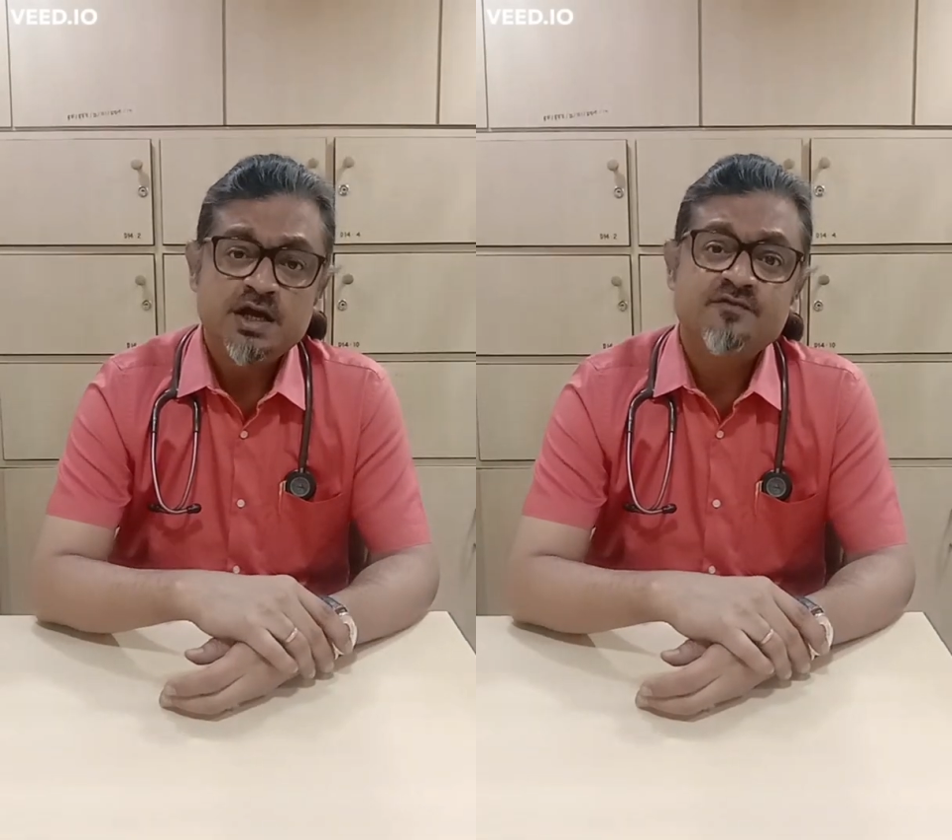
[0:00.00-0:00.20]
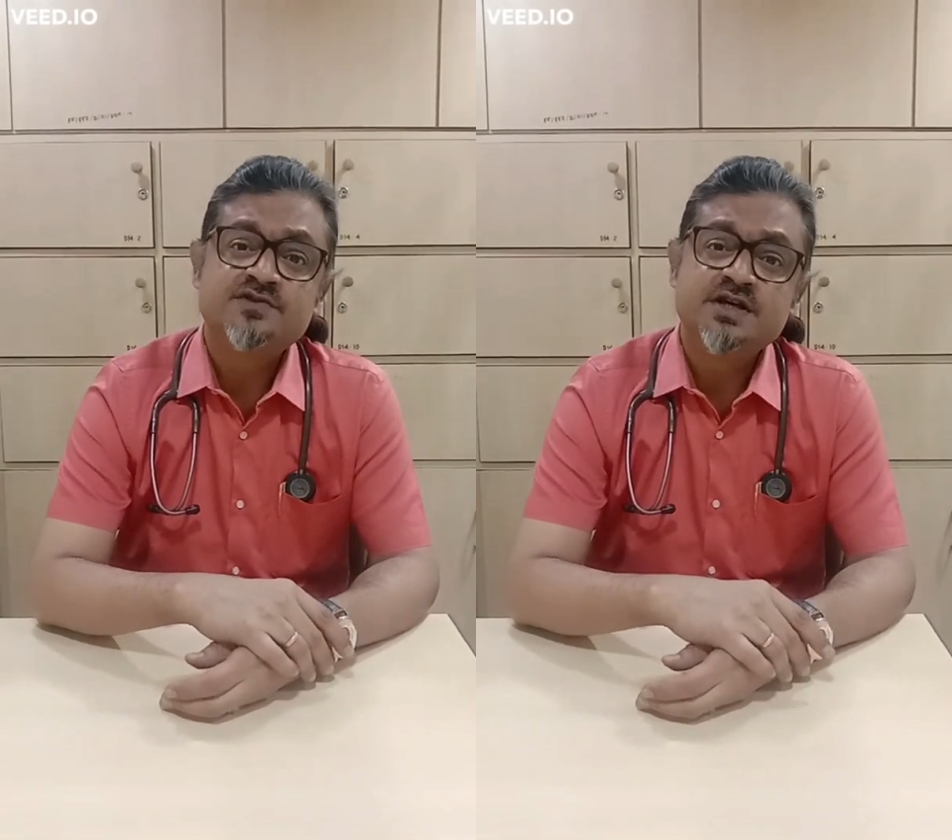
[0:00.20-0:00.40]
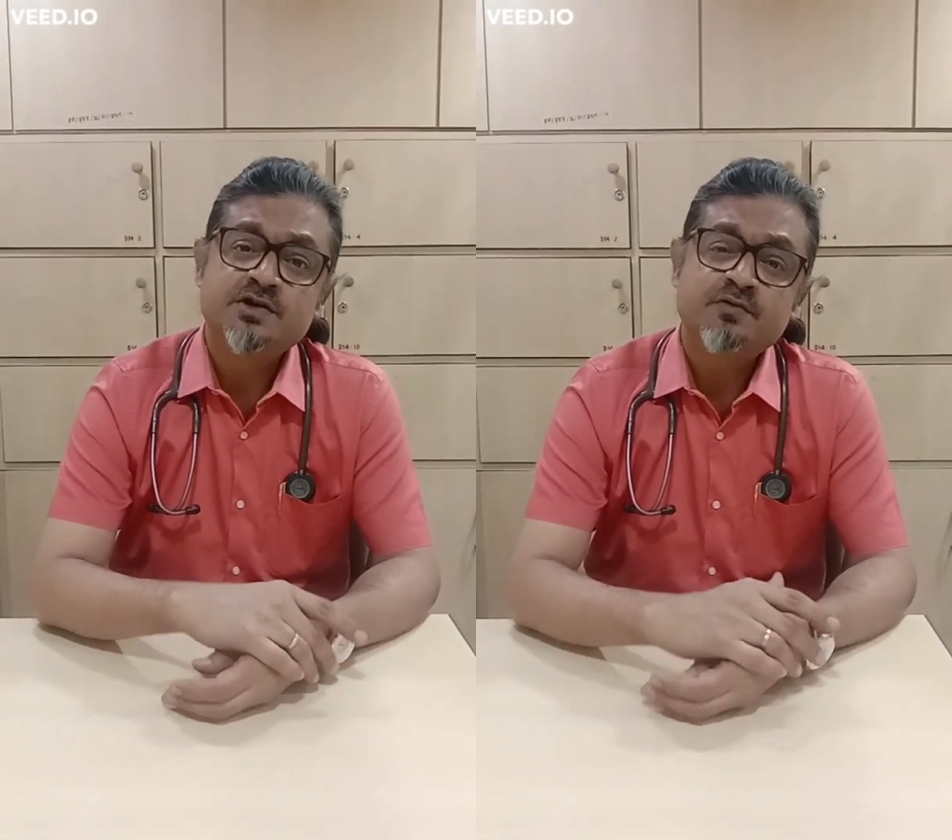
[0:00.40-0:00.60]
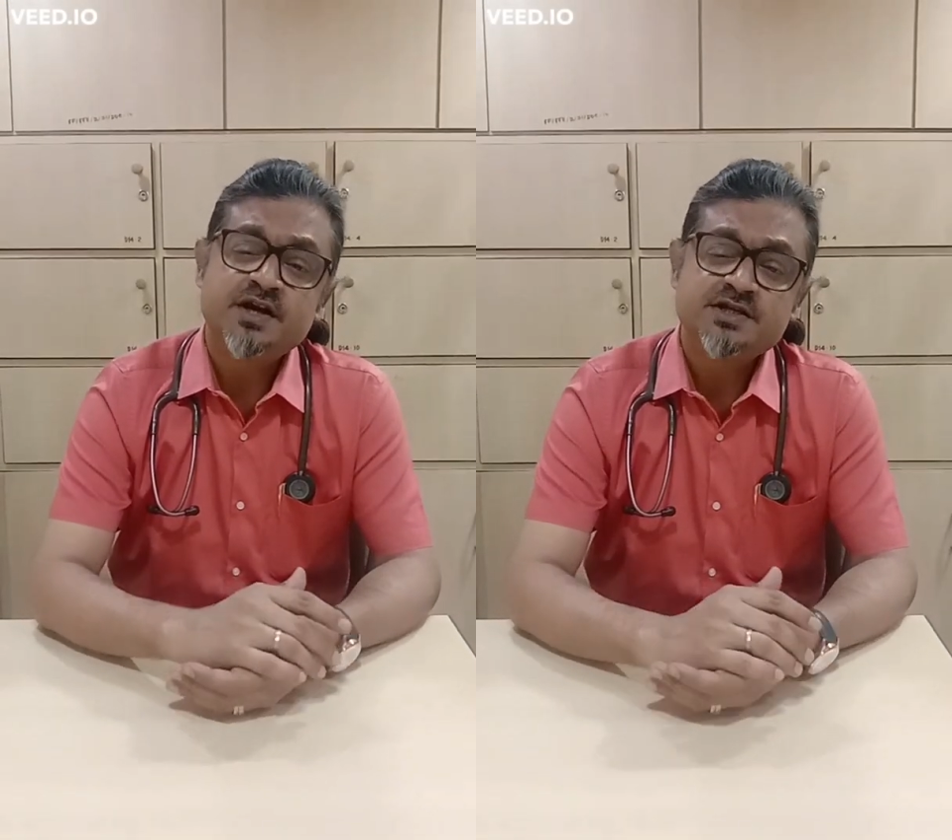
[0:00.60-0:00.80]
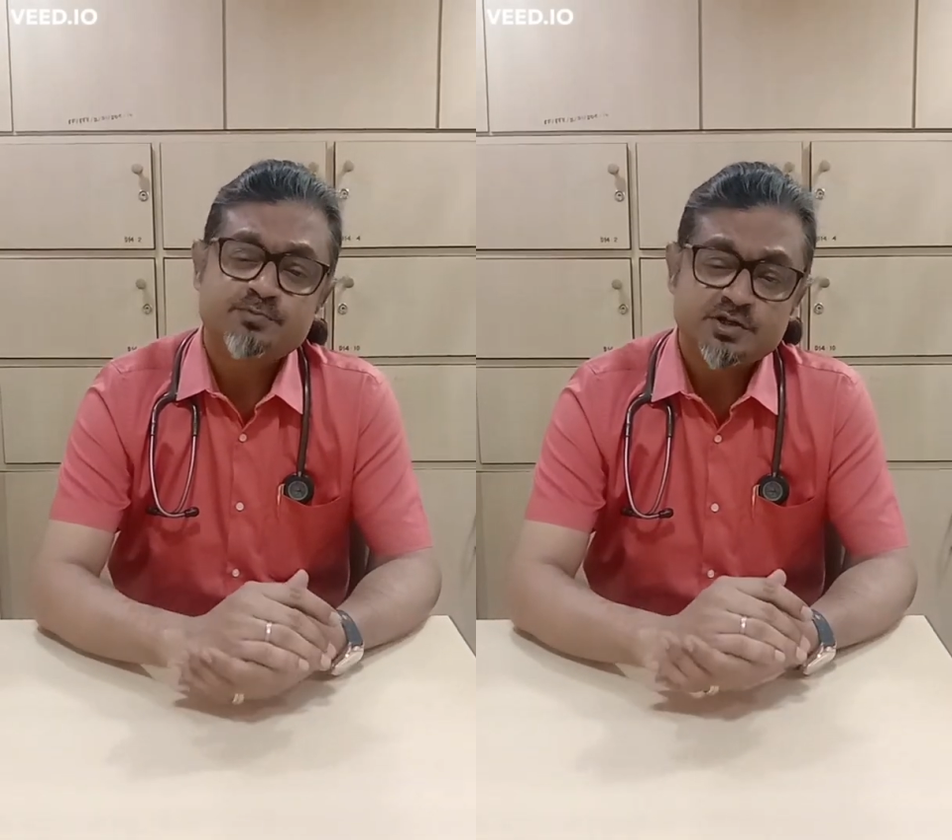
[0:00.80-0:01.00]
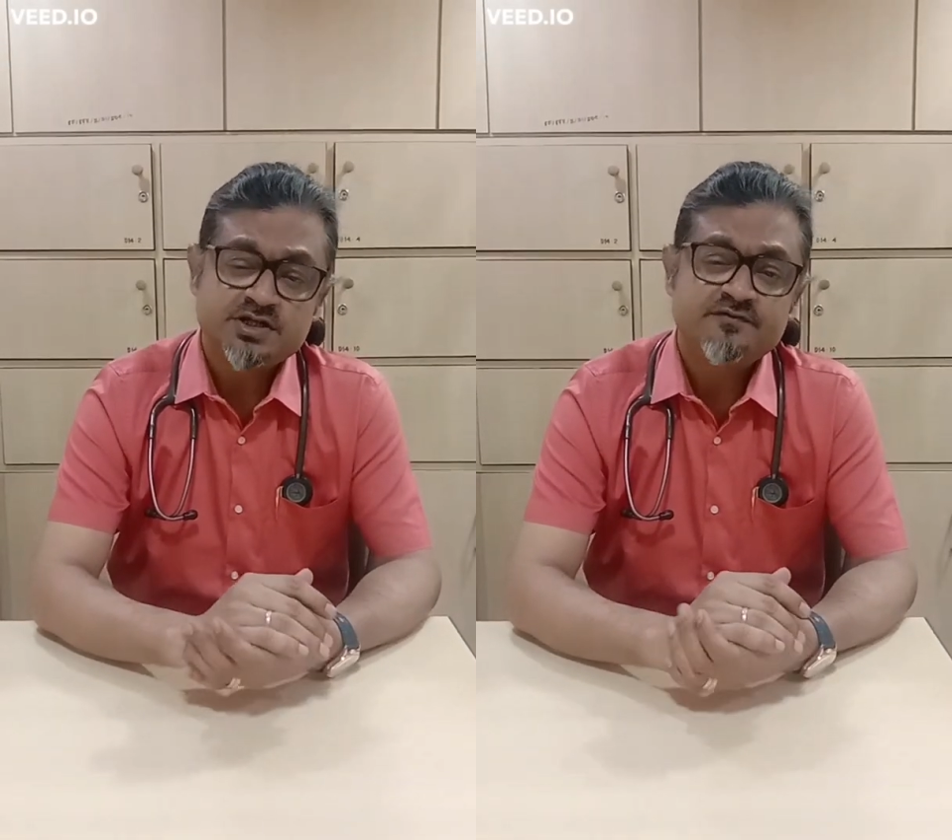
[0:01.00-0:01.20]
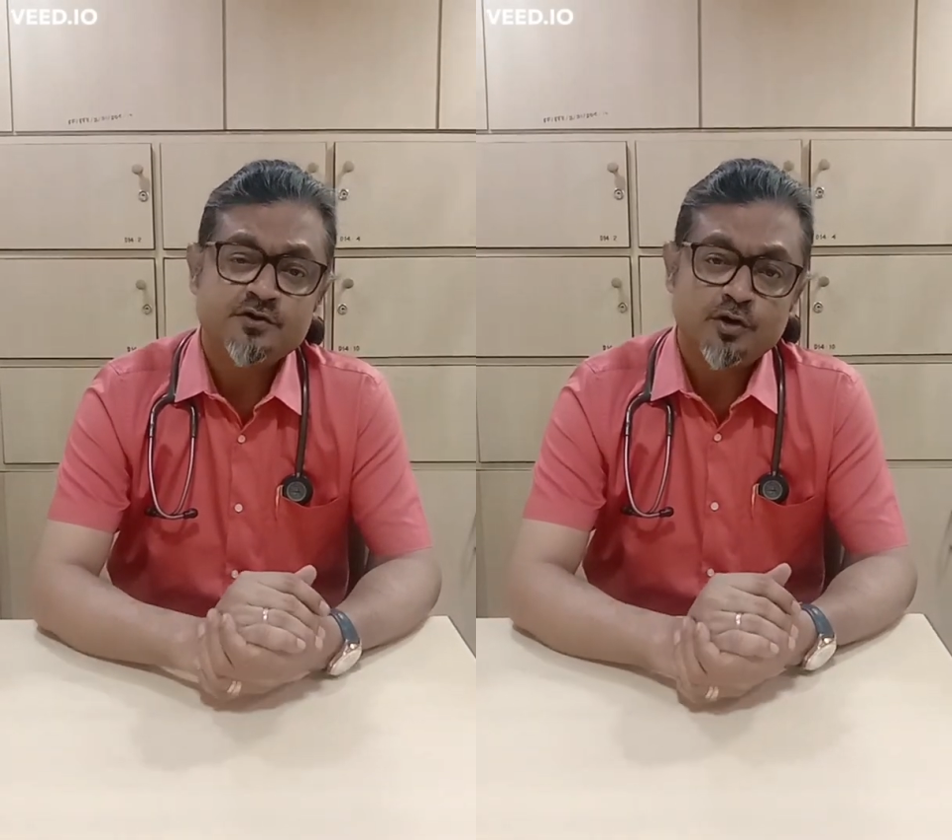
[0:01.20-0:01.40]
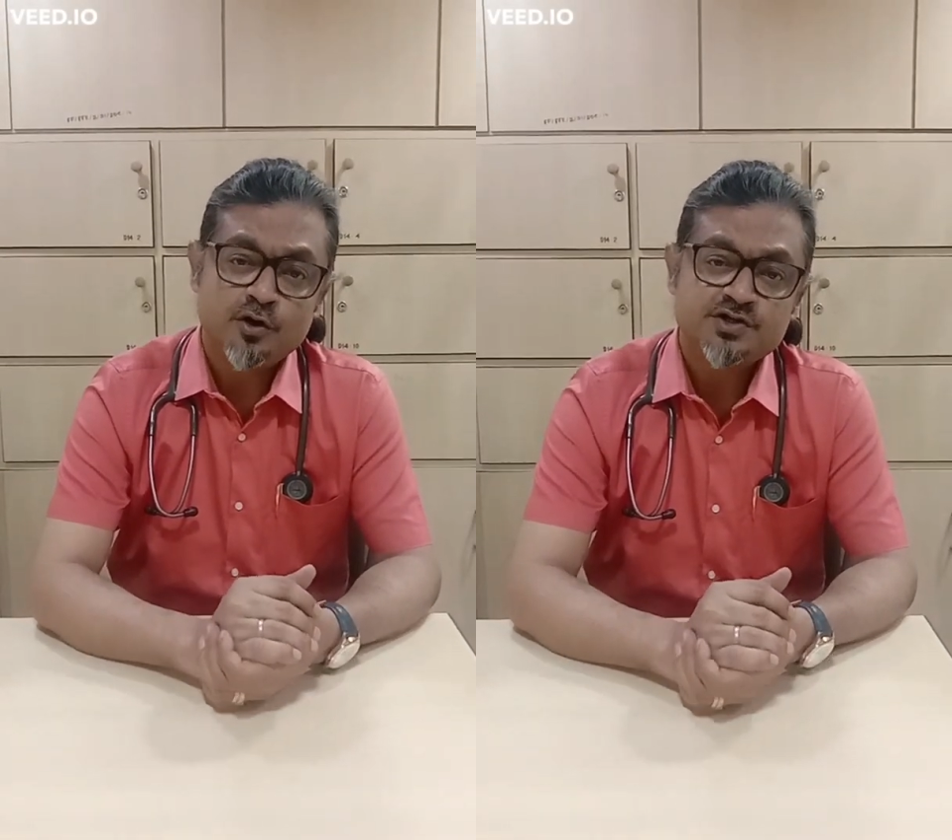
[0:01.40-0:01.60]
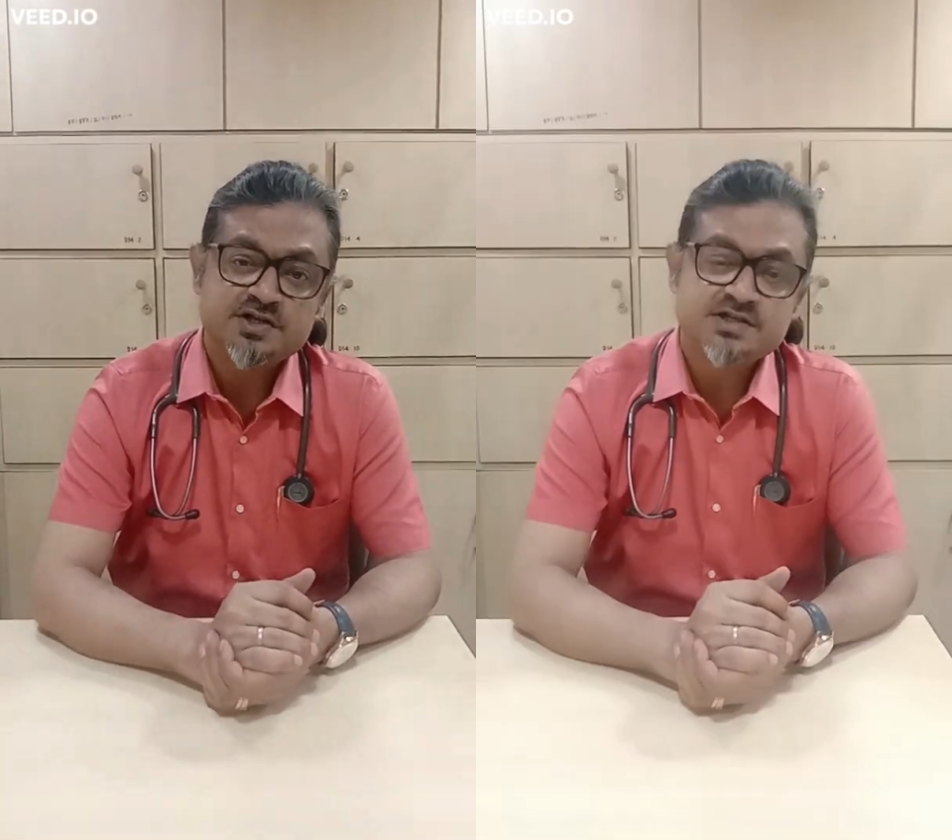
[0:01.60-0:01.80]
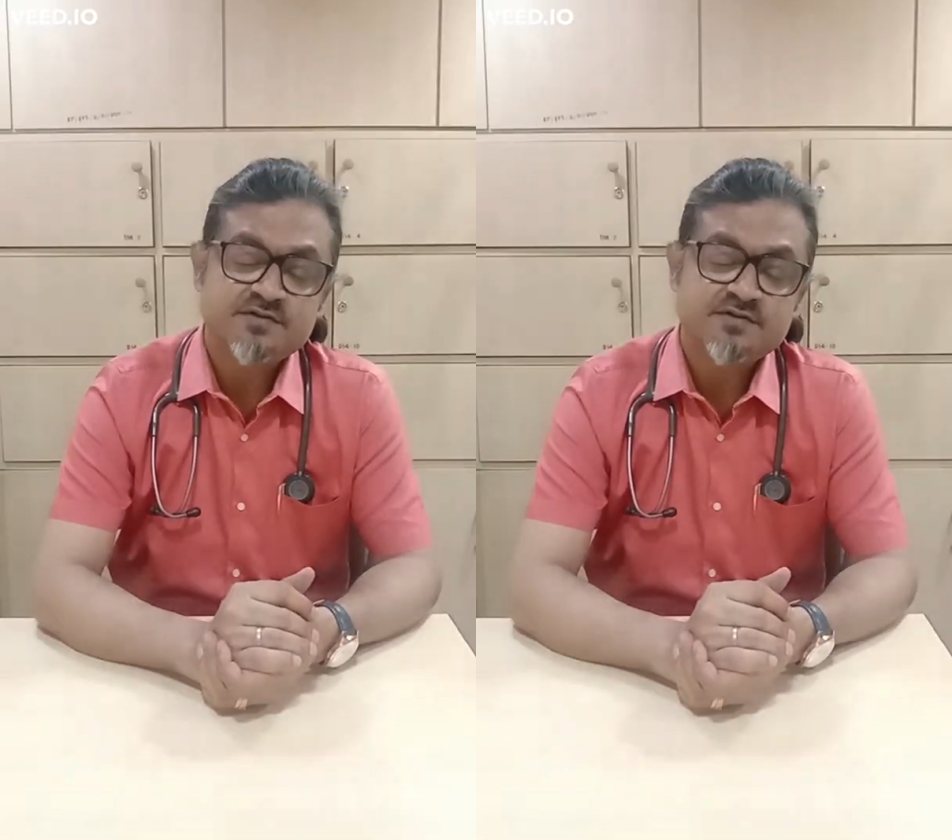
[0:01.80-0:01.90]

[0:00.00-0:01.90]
If CD20 is positive for non-Hodgkin's